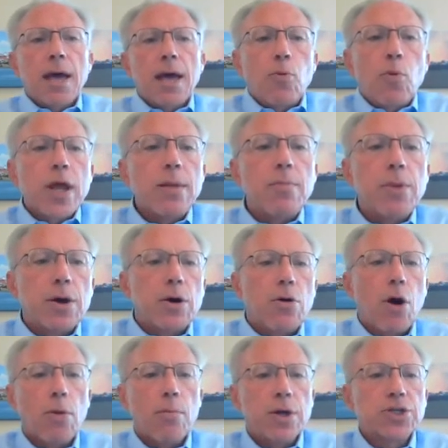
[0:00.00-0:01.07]
At
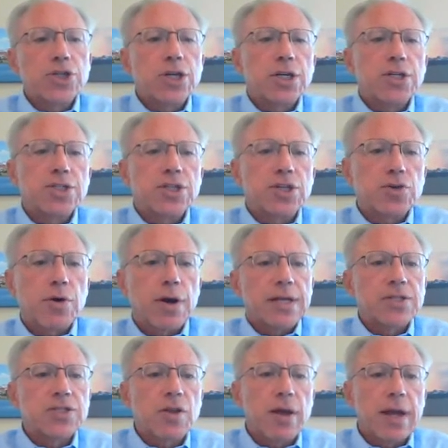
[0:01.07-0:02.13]
Windmill, our mission is to
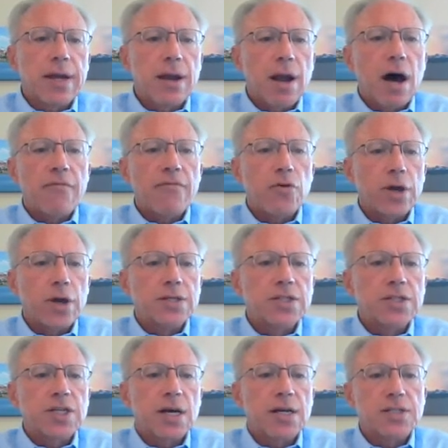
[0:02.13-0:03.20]
translate novel
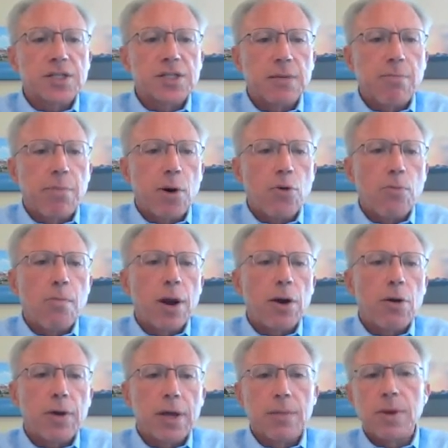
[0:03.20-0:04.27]
insights in bone
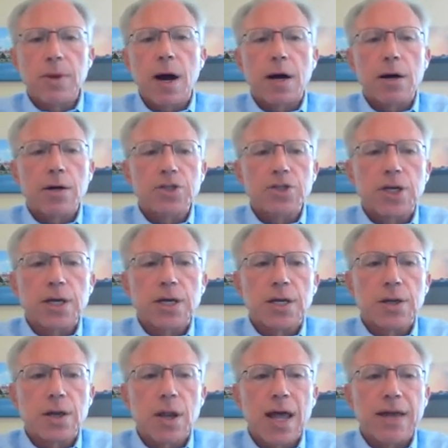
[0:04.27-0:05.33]
marrow immunology
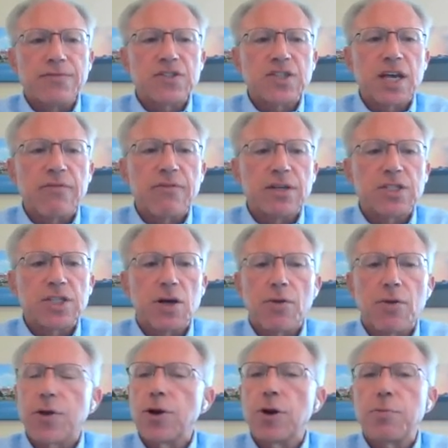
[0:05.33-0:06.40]
into life saving
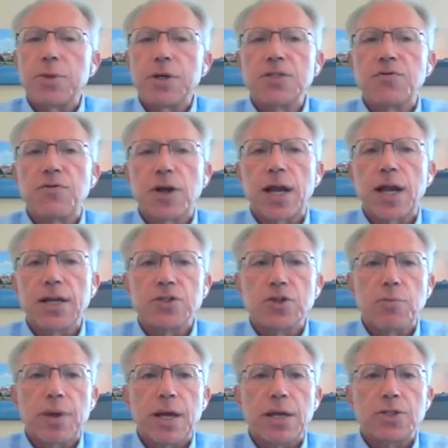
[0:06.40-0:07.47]
cell therapies for
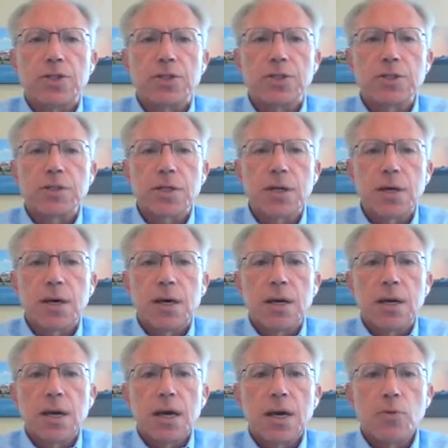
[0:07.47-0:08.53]
cancer patients.
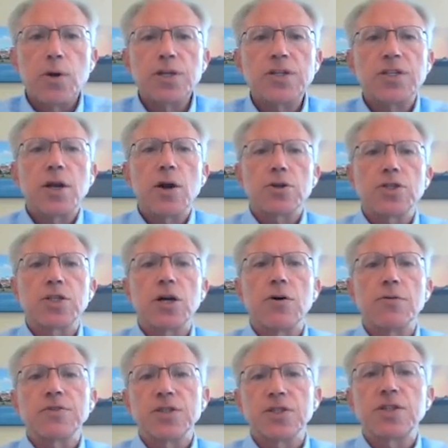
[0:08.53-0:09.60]
And we see
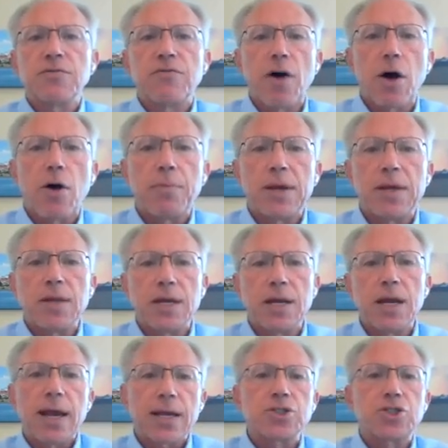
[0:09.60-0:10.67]
ourselves as developing the
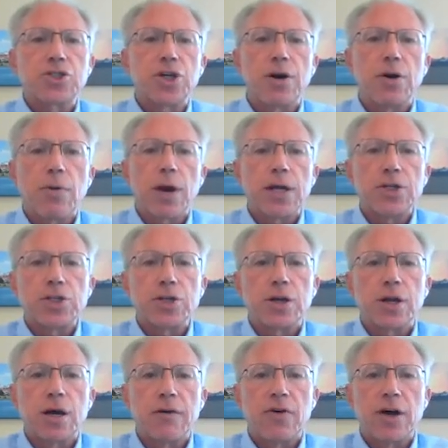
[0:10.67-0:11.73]
next
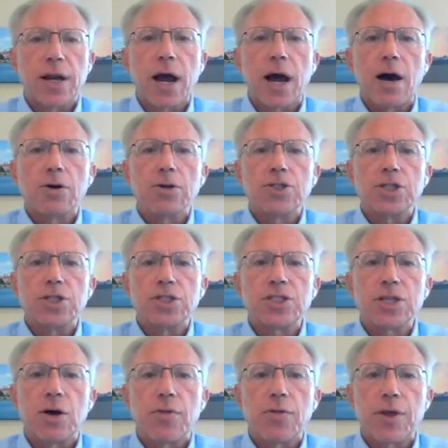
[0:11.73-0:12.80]
generation of oncology
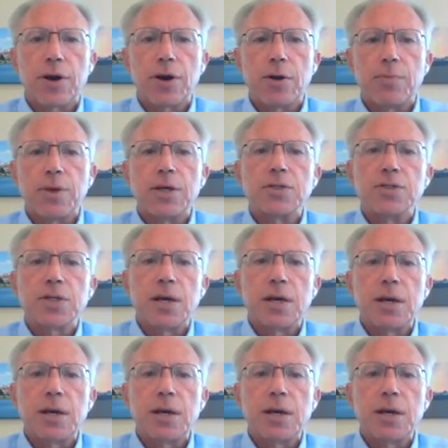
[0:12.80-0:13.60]
cell therapies.